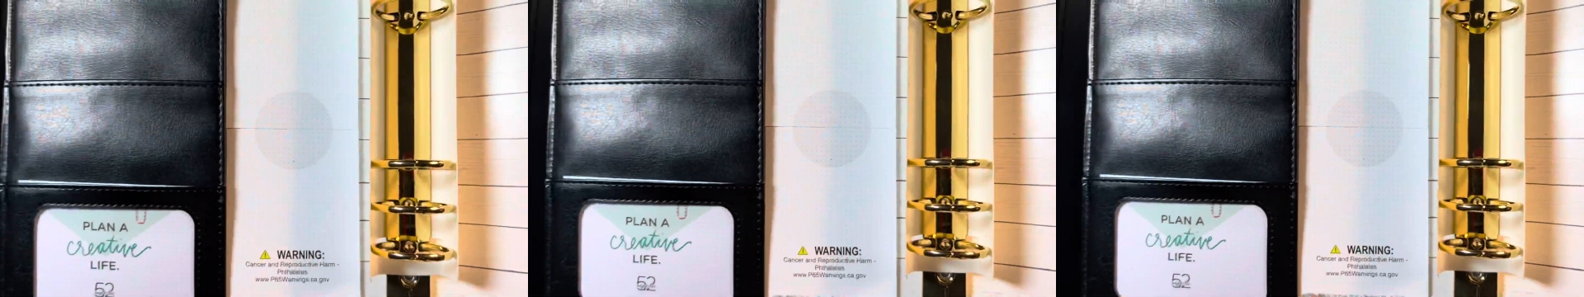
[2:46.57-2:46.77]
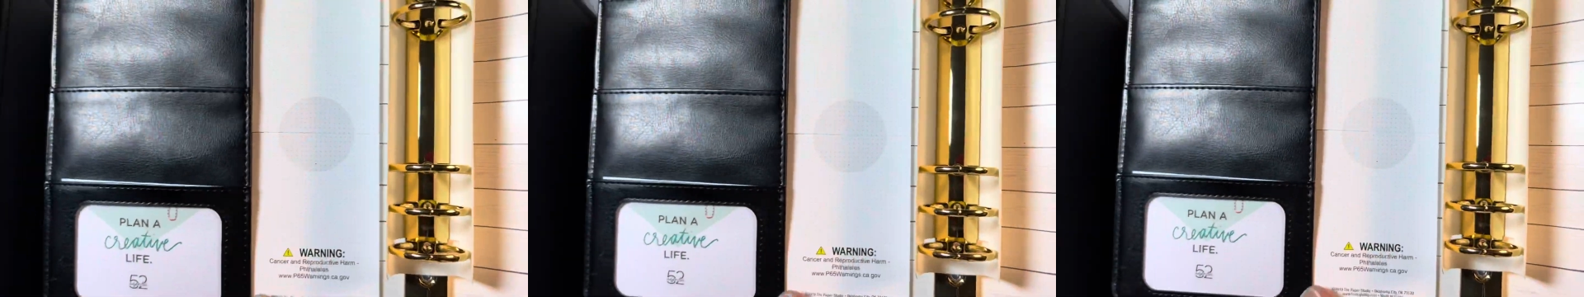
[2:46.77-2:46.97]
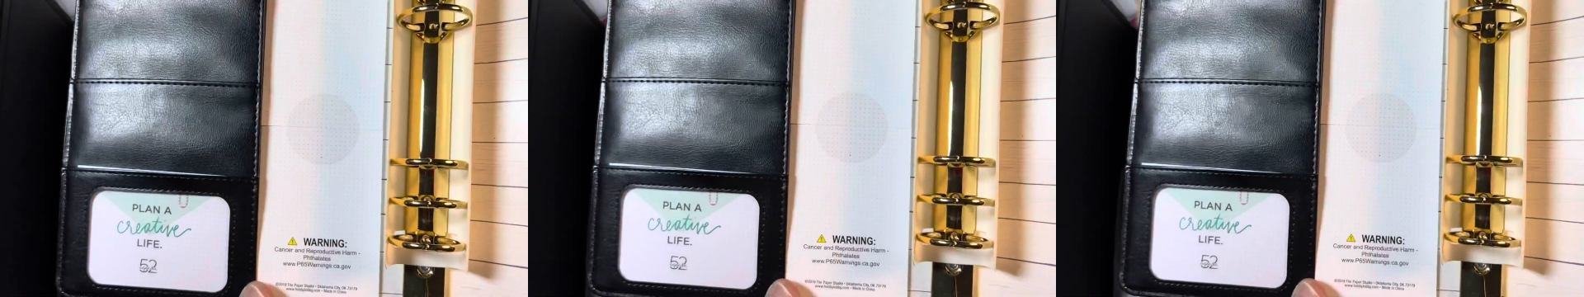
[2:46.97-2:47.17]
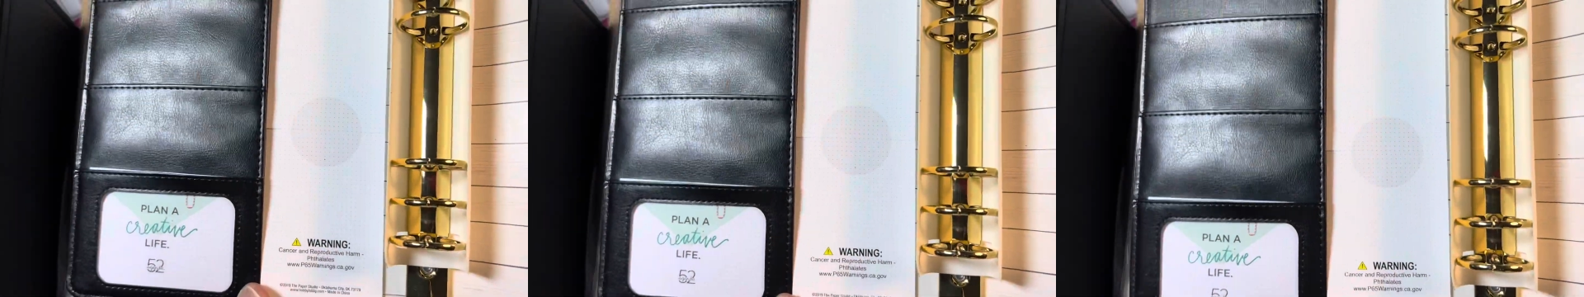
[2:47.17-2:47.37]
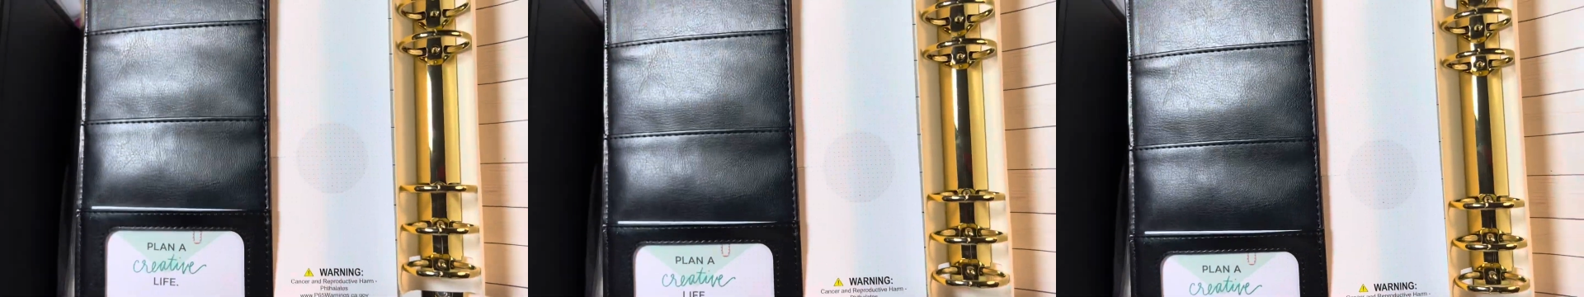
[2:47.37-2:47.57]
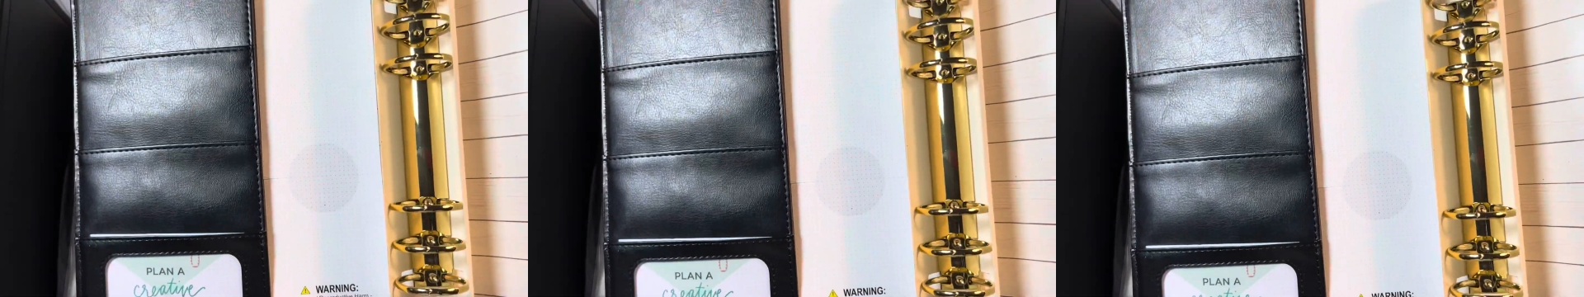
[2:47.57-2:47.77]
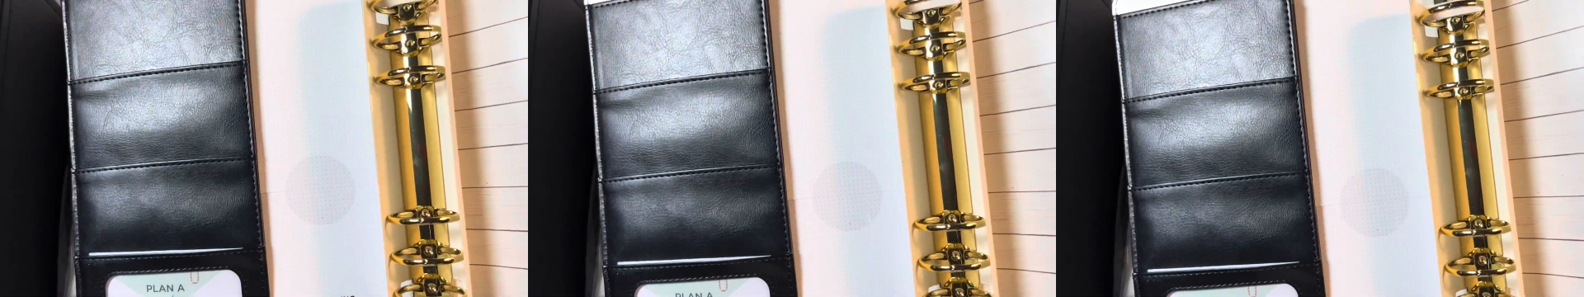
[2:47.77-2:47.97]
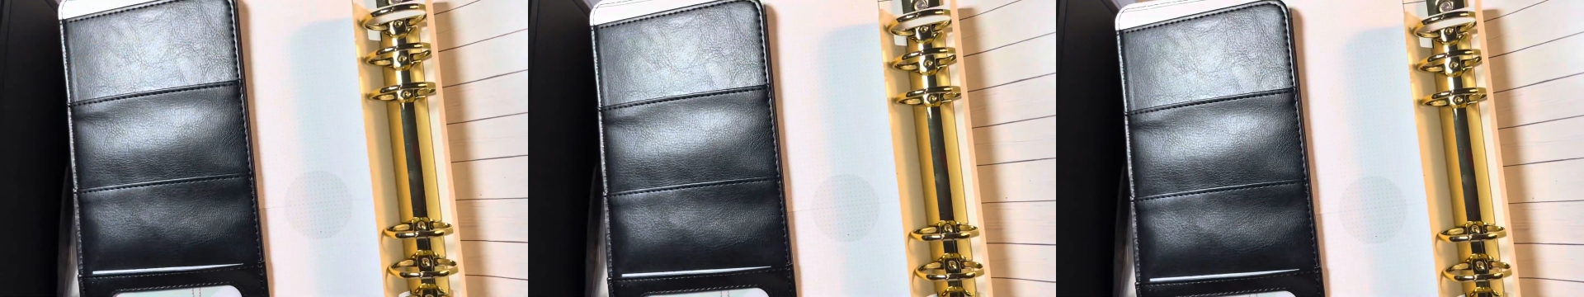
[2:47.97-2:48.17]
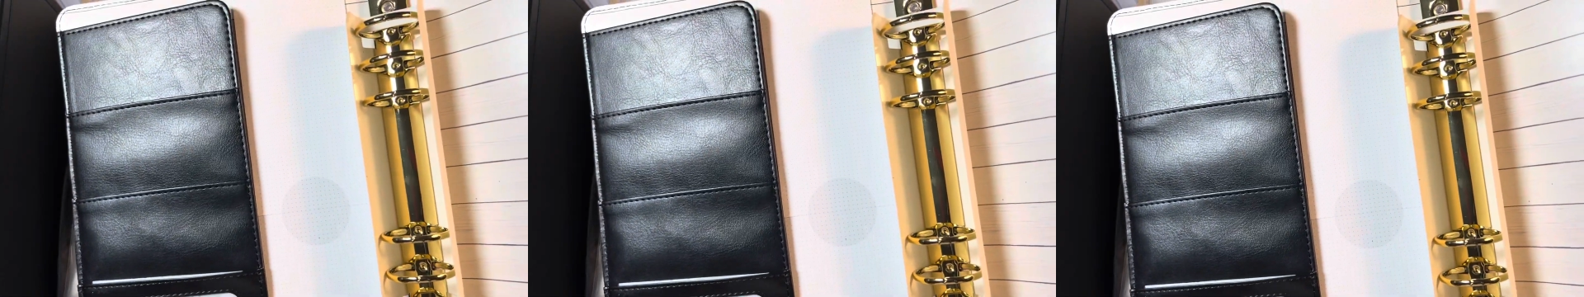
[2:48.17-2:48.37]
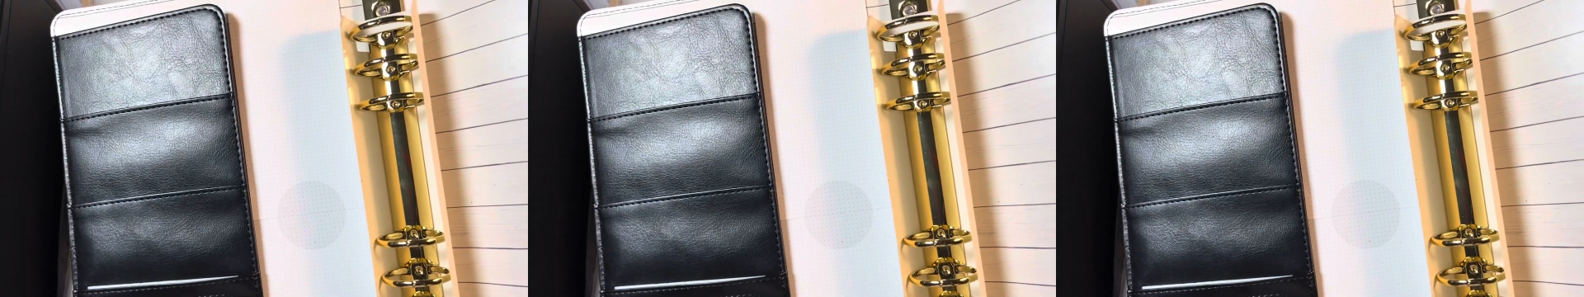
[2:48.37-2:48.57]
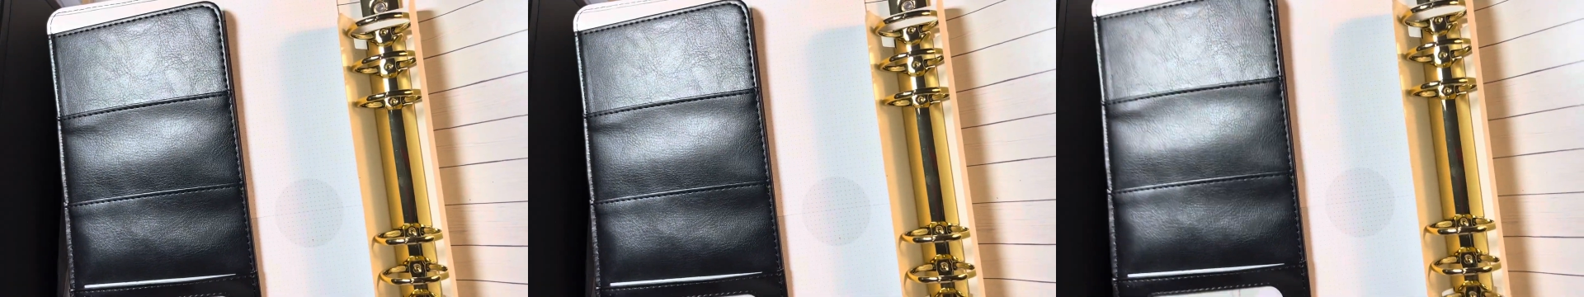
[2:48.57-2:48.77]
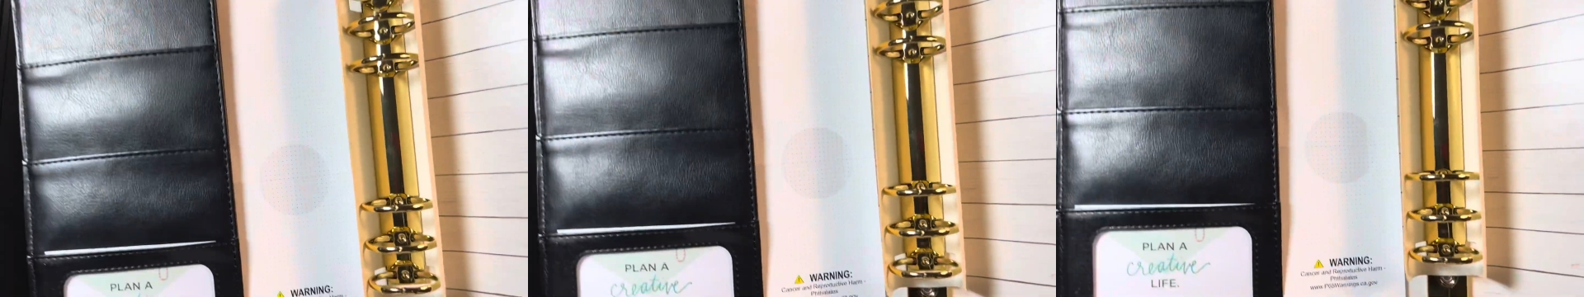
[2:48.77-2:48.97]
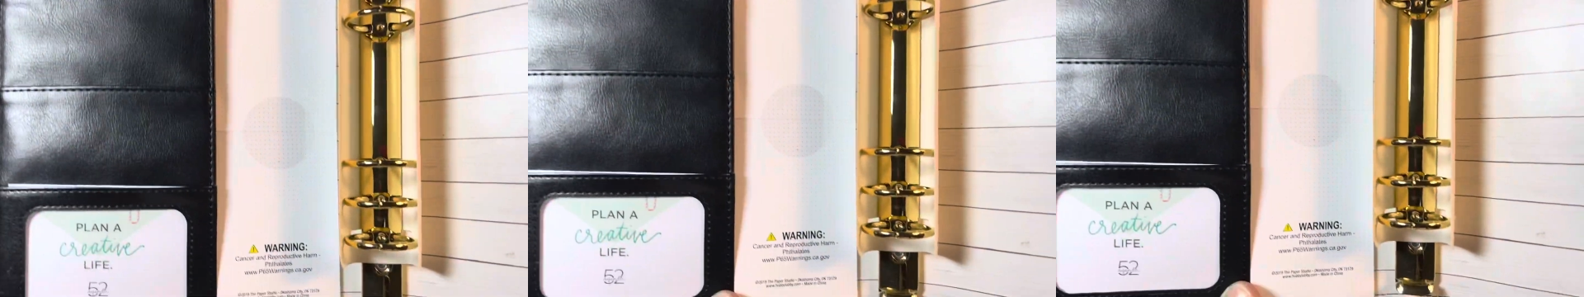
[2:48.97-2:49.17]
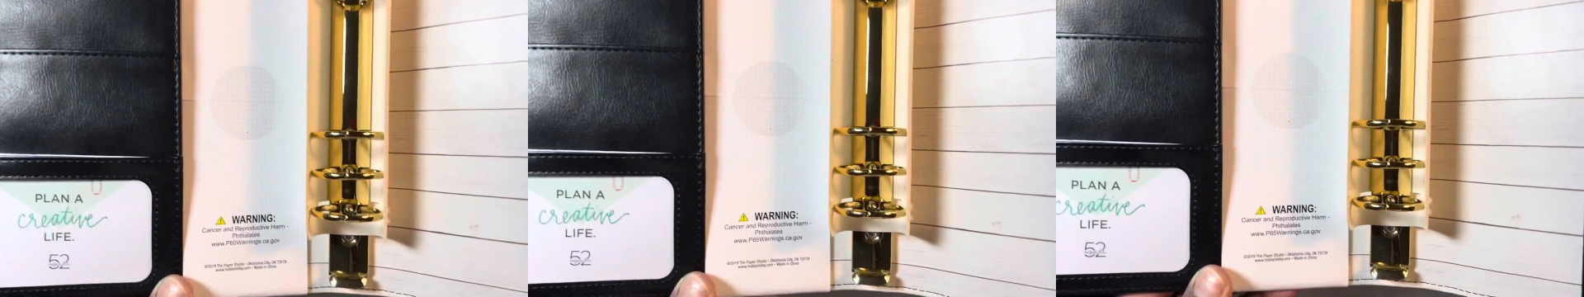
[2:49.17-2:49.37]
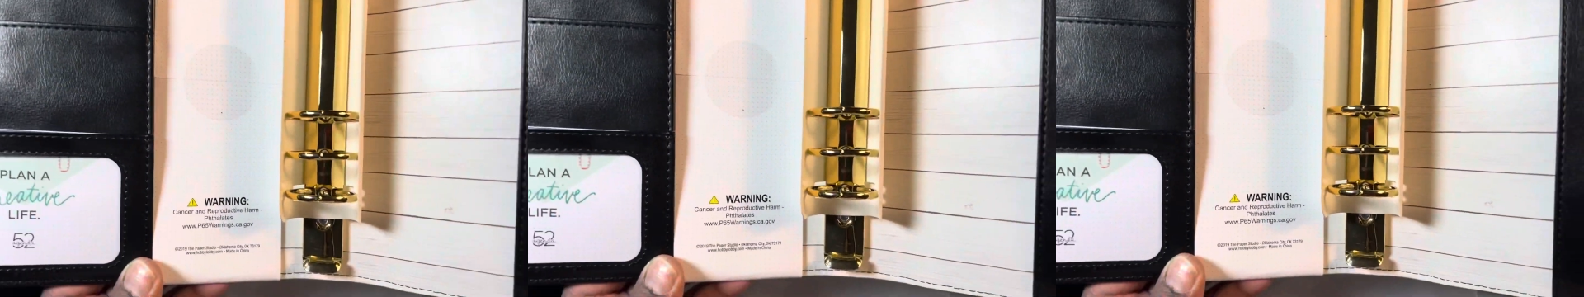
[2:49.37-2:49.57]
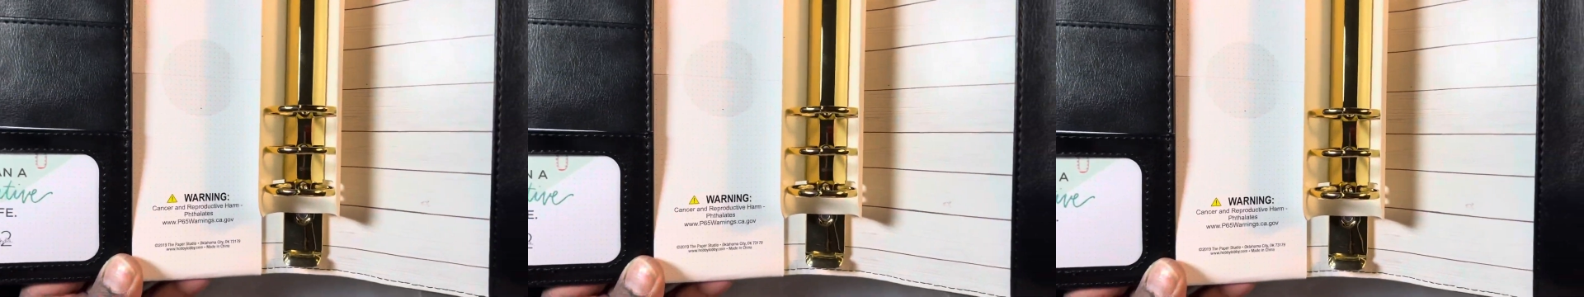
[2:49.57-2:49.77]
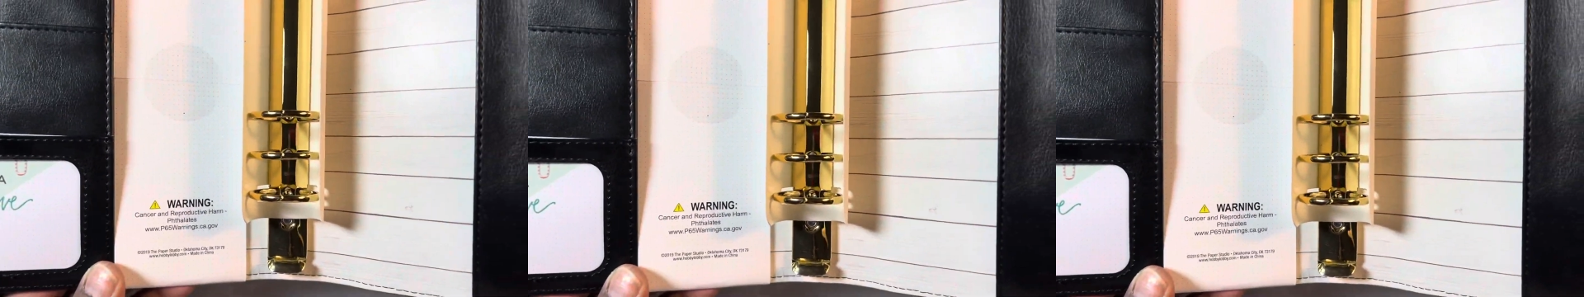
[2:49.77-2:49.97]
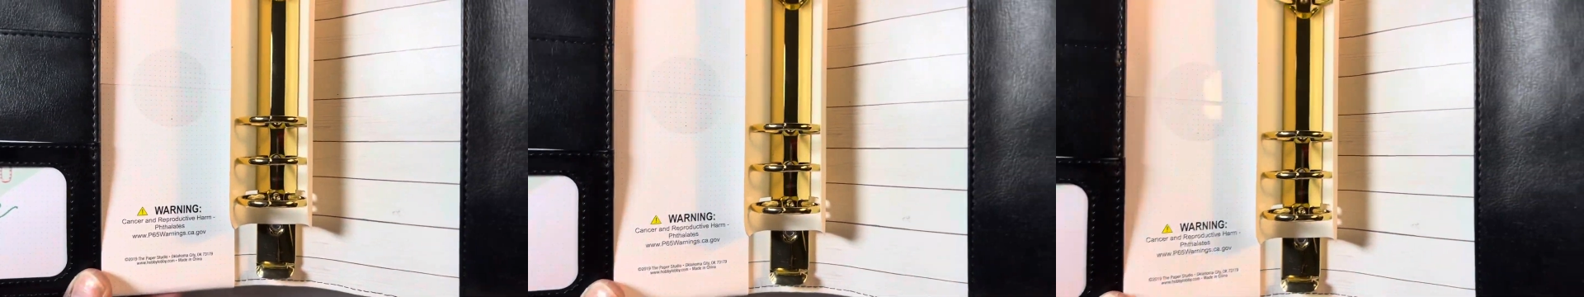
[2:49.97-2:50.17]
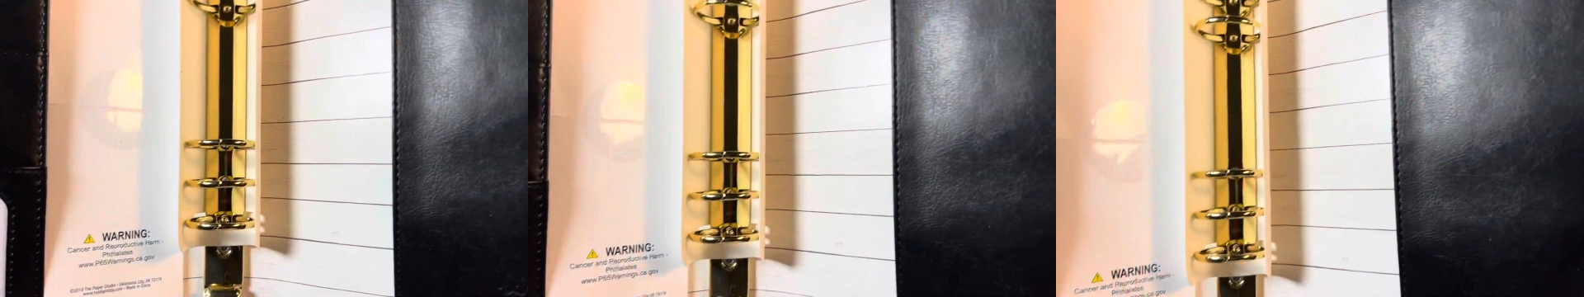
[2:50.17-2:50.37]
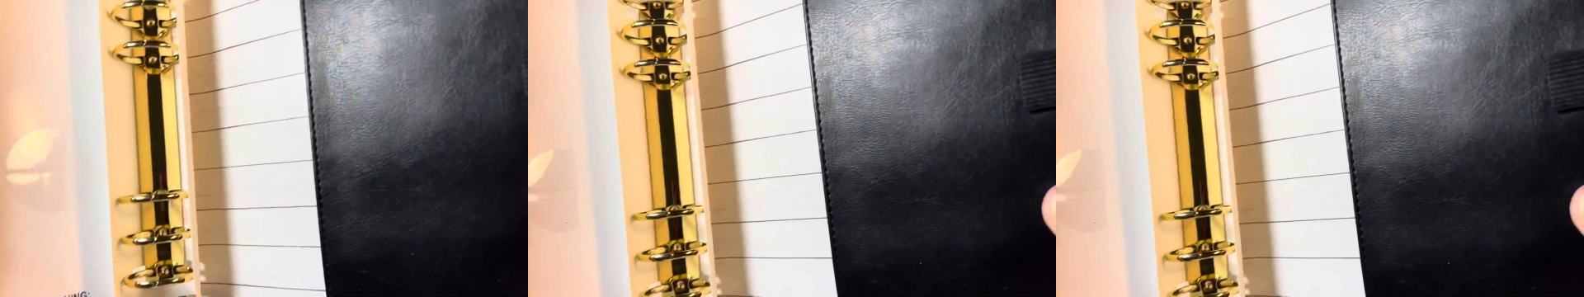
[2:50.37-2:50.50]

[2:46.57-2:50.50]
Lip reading: [unreadable: no face in view]